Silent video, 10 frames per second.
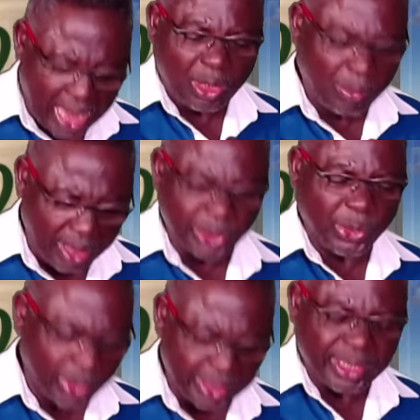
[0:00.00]
I command
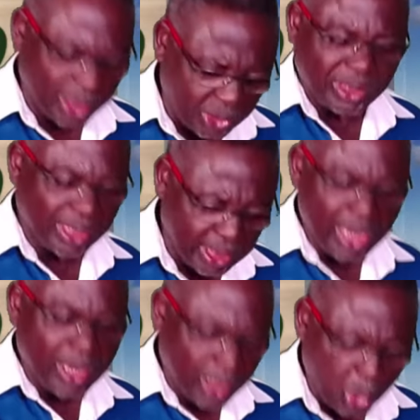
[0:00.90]
your healing today.
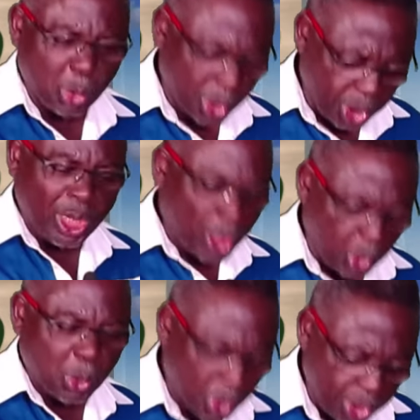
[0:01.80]
Loose,
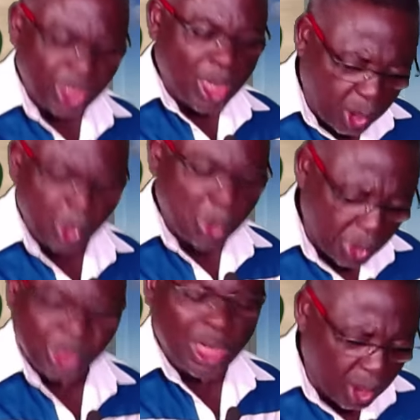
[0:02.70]
loose,
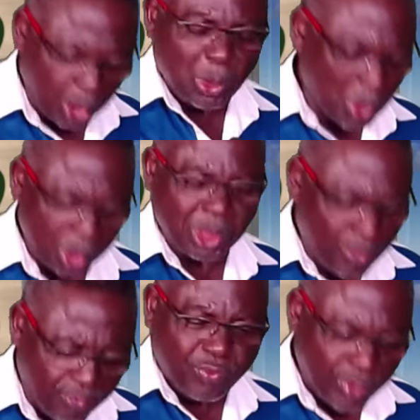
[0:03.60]
loose, loose.
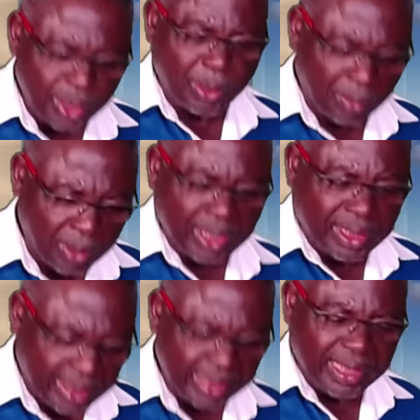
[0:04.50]
Freedom
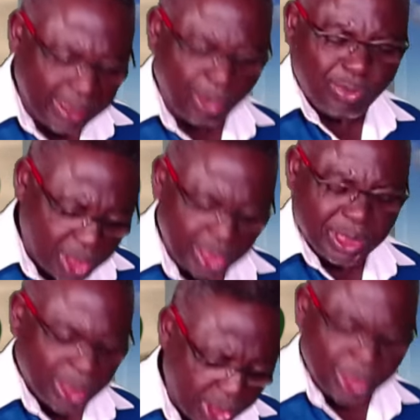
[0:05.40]
in the name of
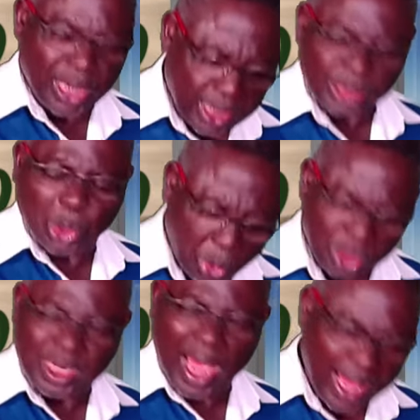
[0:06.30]
Jesus.
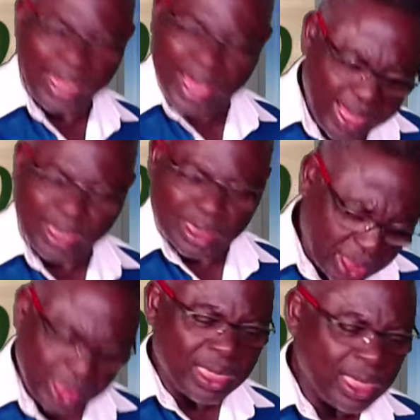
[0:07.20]
Total
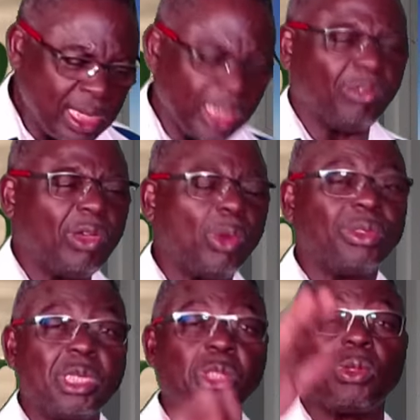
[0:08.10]
health. If you're on
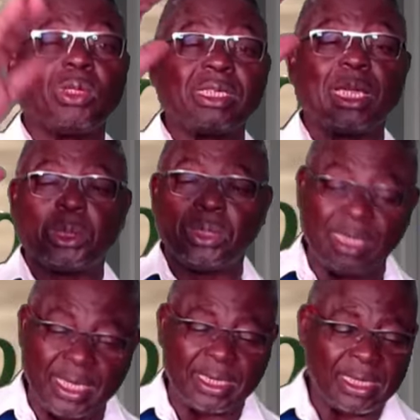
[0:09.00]
this altar
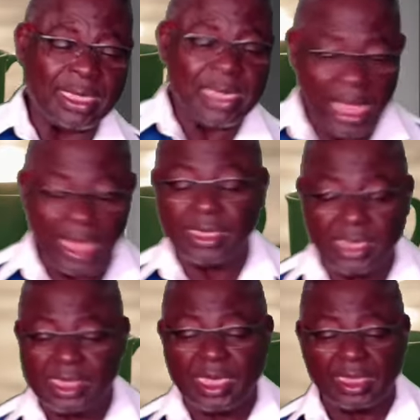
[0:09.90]
today, and they
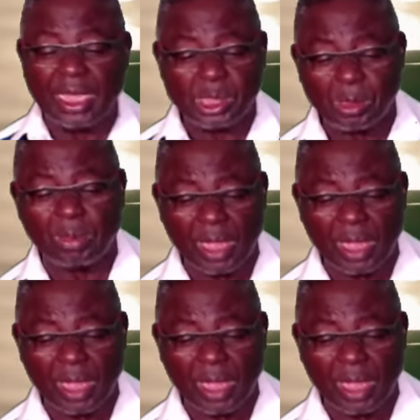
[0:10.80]
said there's some